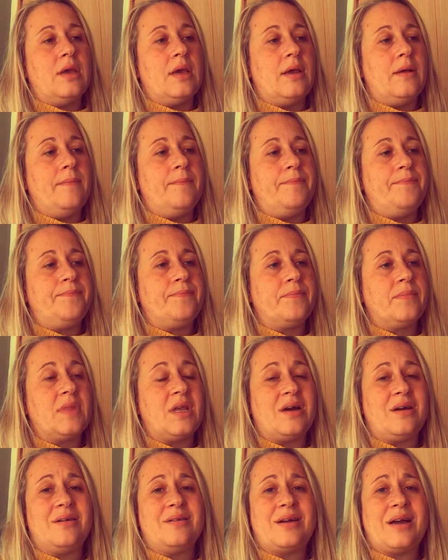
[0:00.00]

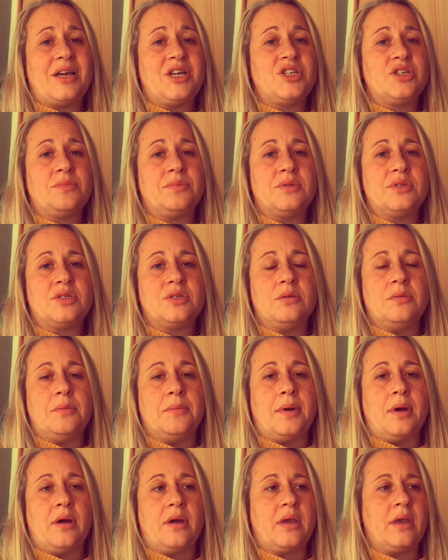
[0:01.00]
I shop at the
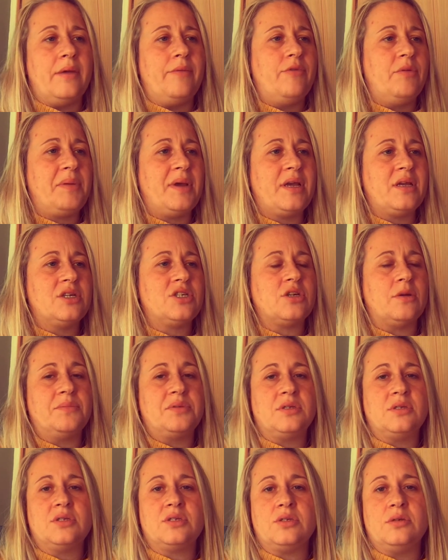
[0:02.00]
supermarket, Rebecca
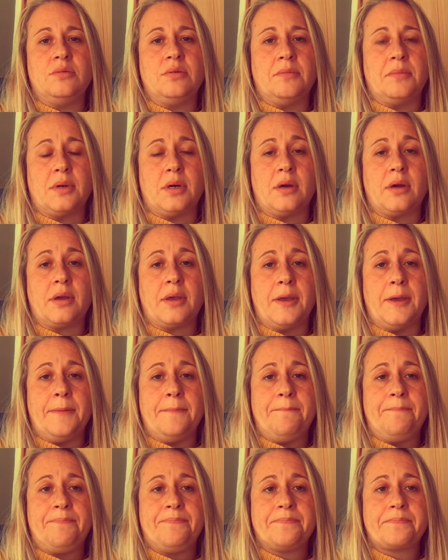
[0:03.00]
shops at the
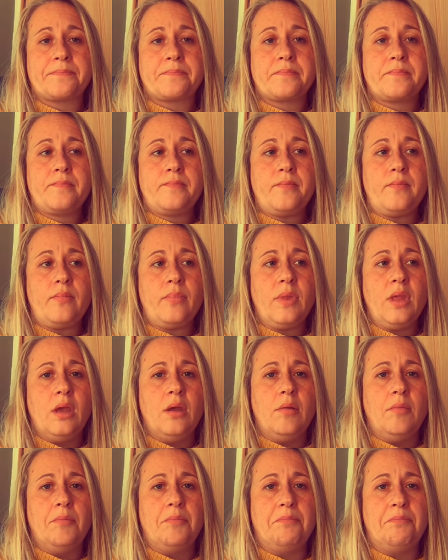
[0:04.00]
supermarket.
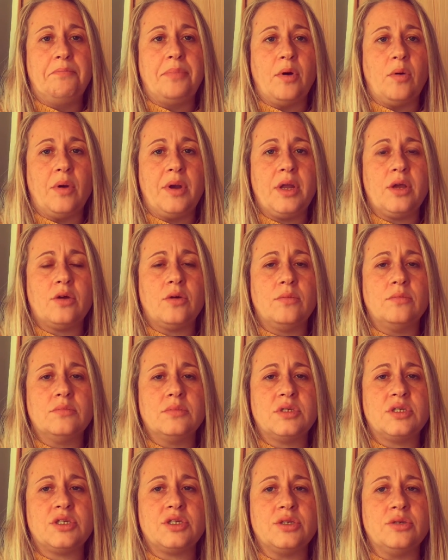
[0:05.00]
But when it
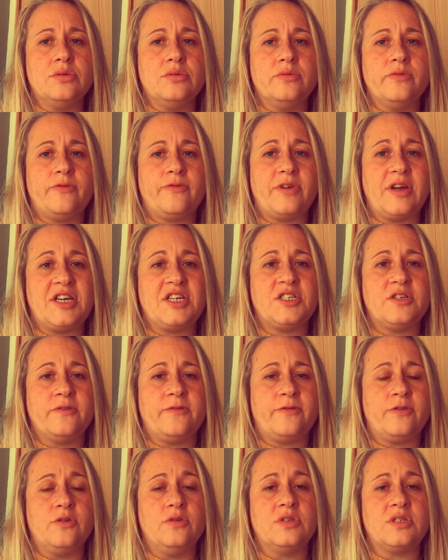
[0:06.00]
comes to fresh
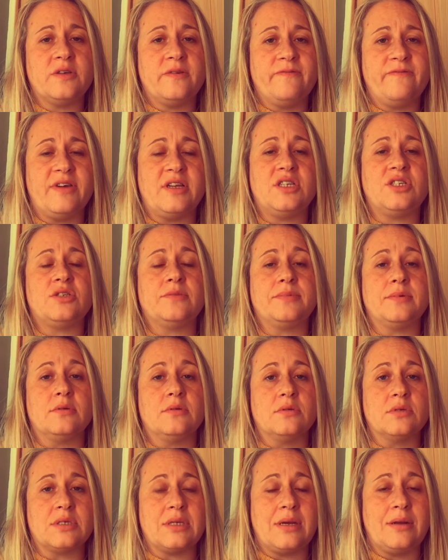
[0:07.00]
fruit,
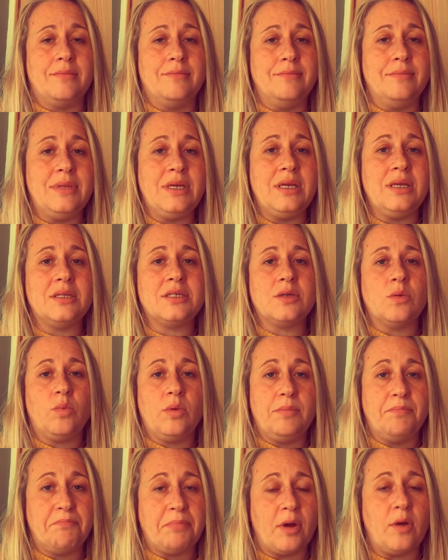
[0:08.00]
vegetables and meat,
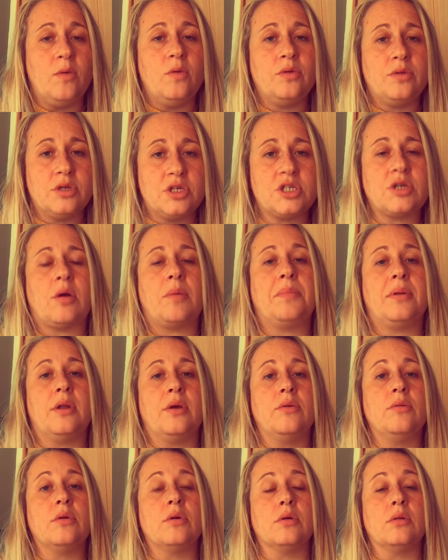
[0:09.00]
we both shop
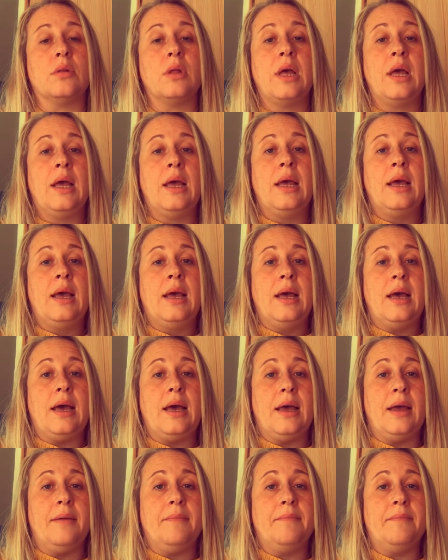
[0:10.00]
local,
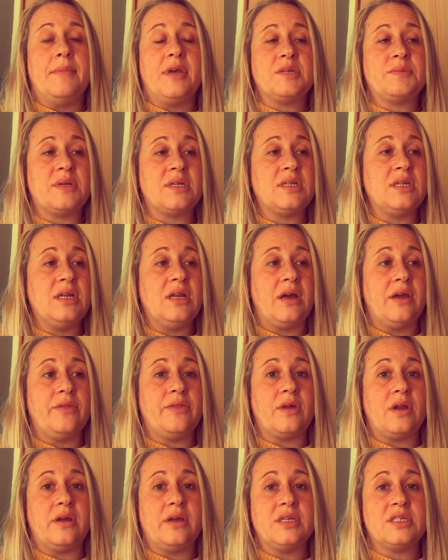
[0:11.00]
especially
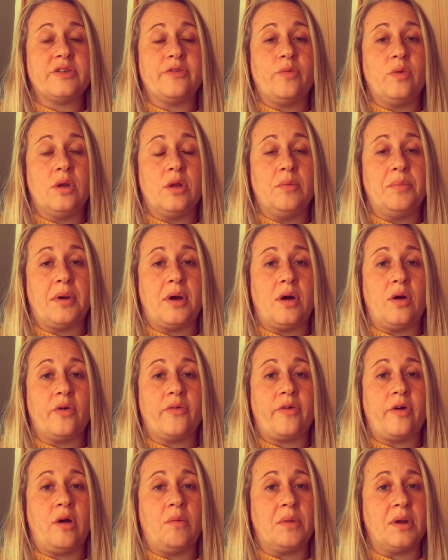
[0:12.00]
like the likes of Willow
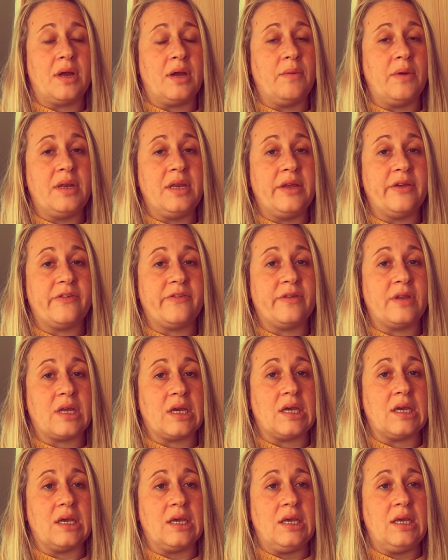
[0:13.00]
Park Farm when I went
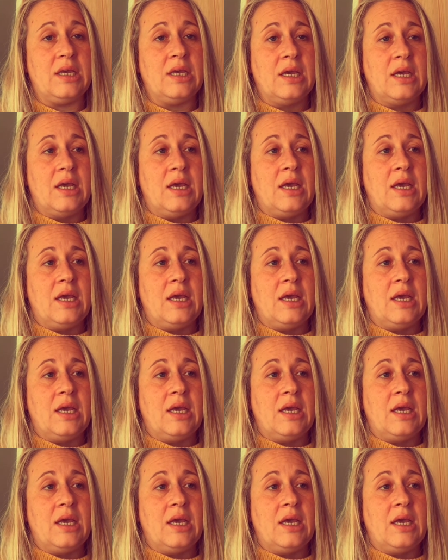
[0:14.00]
yesterday.